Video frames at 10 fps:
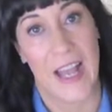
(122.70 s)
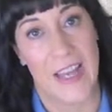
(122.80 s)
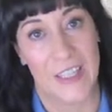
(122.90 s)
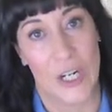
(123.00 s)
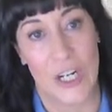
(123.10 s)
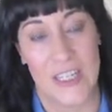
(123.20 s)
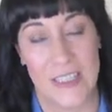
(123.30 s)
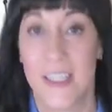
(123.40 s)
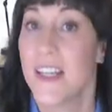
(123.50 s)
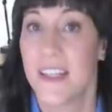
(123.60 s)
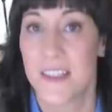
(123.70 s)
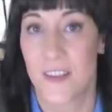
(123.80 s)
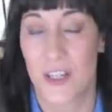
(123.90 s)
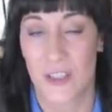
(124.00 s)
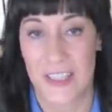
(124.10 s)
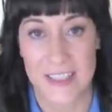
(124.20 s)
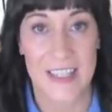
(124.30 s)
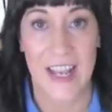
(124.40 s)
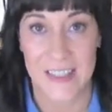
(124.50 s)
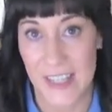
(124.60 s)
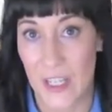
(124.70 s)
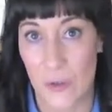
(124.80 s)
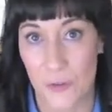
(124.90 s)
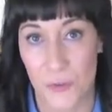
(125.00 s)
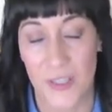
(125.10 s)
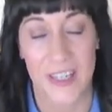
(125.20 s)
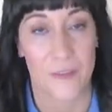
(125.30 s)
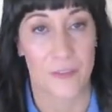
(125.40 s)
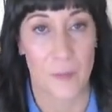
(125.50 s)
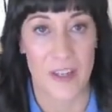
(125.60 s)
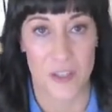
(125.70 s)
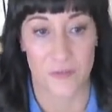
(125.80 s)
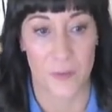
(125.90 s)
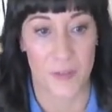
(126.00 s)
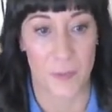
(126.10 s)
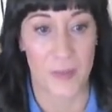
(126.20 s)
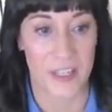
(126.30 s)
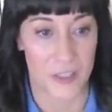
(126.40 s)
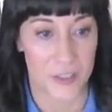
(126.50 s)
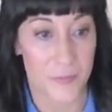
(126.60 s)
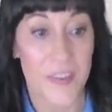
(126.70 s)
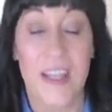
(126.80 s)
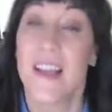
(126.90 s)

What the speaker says: add on to their list as they go through and get information from their peers.